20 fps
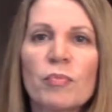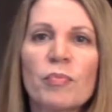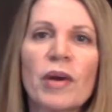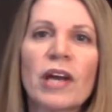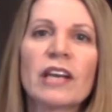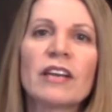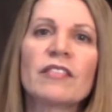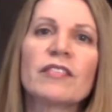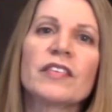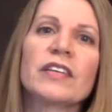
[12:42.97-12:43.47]

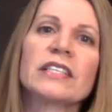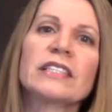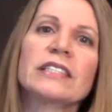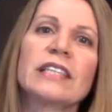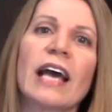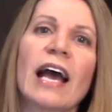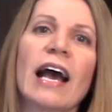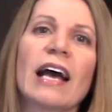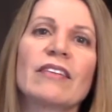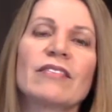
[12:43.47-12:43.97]
benefit to
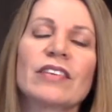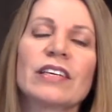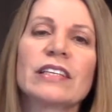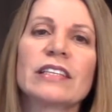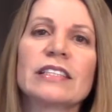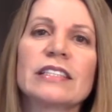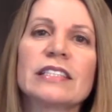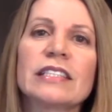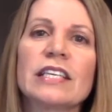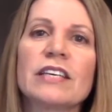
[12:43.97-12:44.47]
having
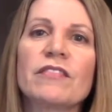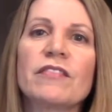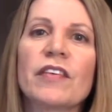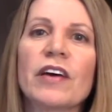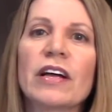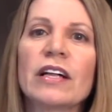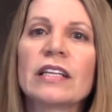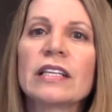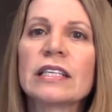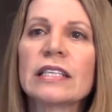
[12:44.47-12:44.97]
the
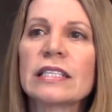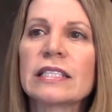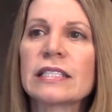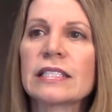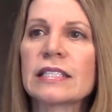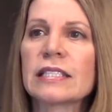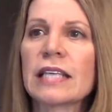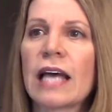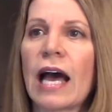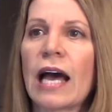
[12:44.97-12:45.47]
T-fal
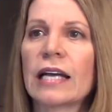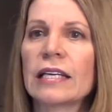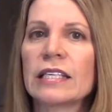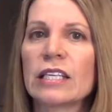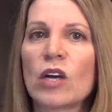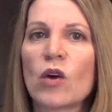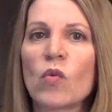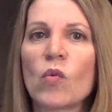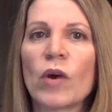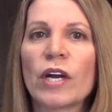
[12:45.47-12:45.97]
is that
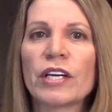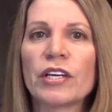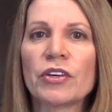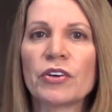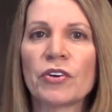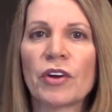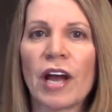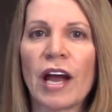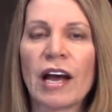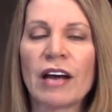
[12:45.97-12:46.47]
when
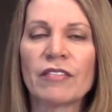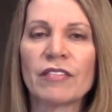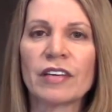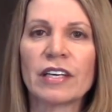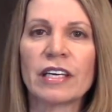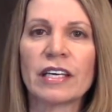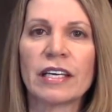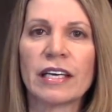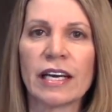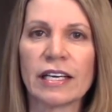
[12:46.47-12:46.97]
you're having
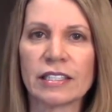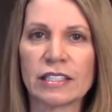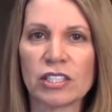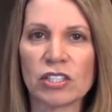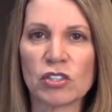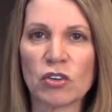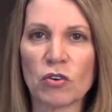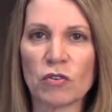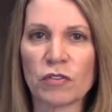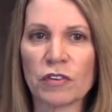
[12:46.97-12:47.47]

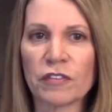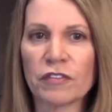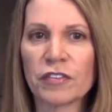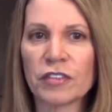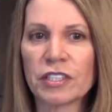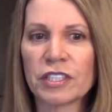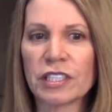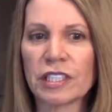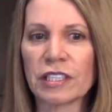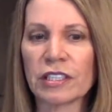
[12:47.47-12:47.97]
guests over for
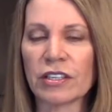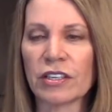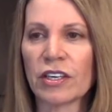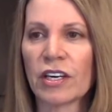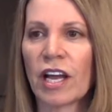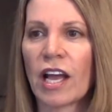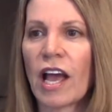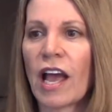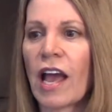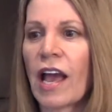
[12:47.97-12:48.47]
dinner
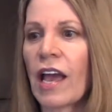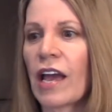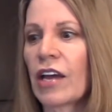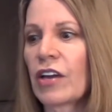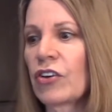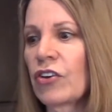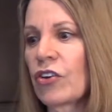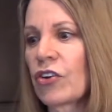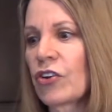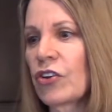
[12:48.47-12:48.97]

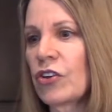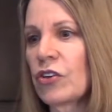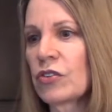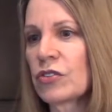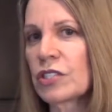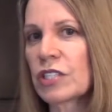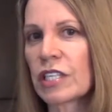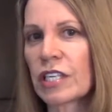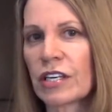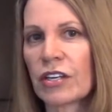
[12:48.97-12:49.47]
and you're
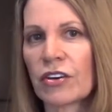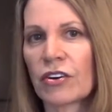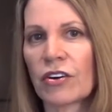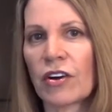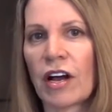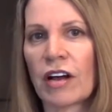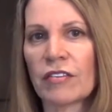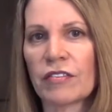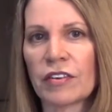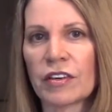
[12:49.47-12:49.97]
using your
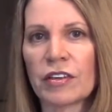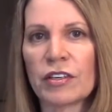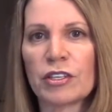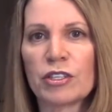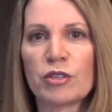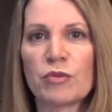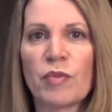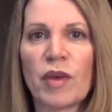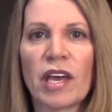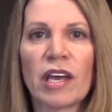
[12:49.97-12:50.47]
oven
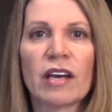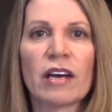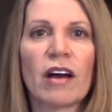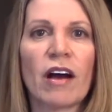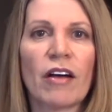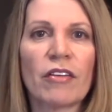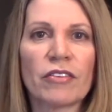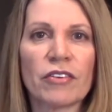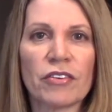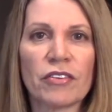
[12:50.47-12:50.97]
to make
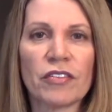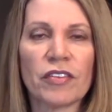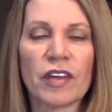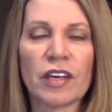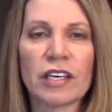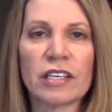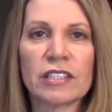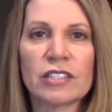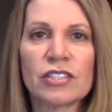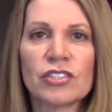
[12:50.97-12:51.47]
other
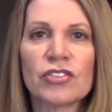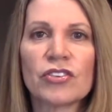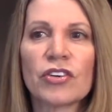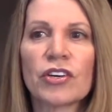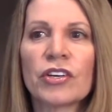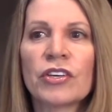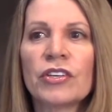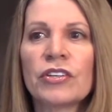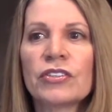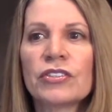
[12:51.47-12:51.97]
things, you
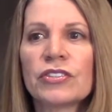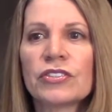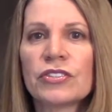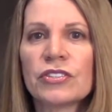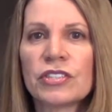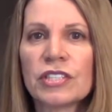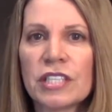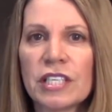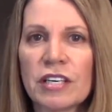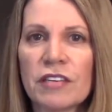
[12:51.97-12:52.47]
can use
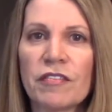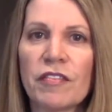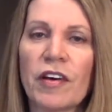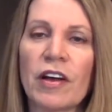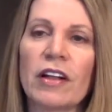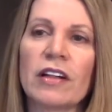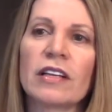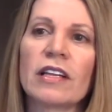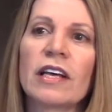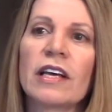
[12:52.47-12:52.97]
your
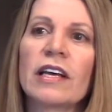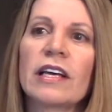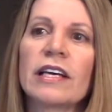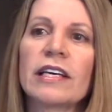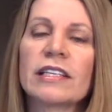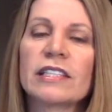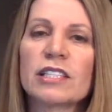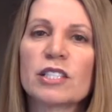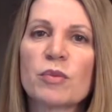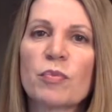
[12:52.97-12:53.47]
T-fal.
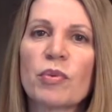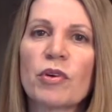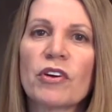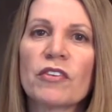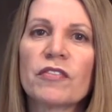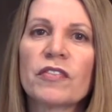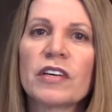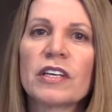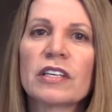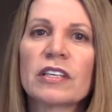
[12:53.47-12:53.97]
It's a
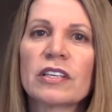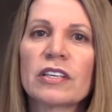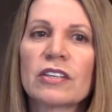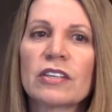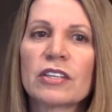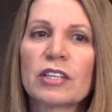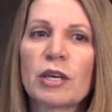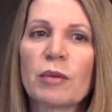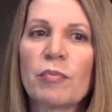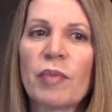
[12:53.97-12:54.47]
perfect
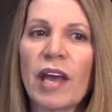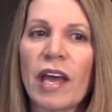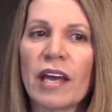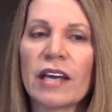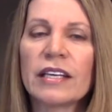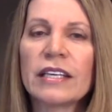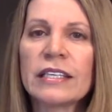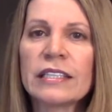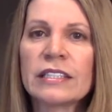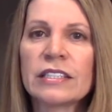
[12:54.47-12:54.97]
little
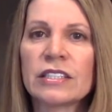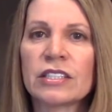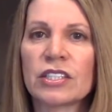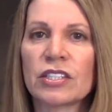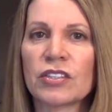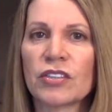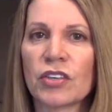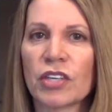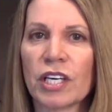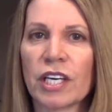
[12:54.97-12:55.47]
companion
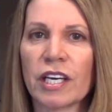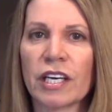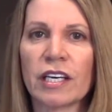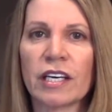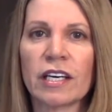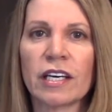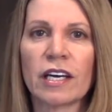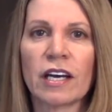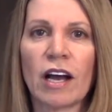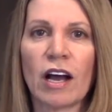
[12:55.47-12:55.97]
to
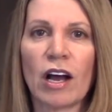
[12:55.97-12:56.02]
cooking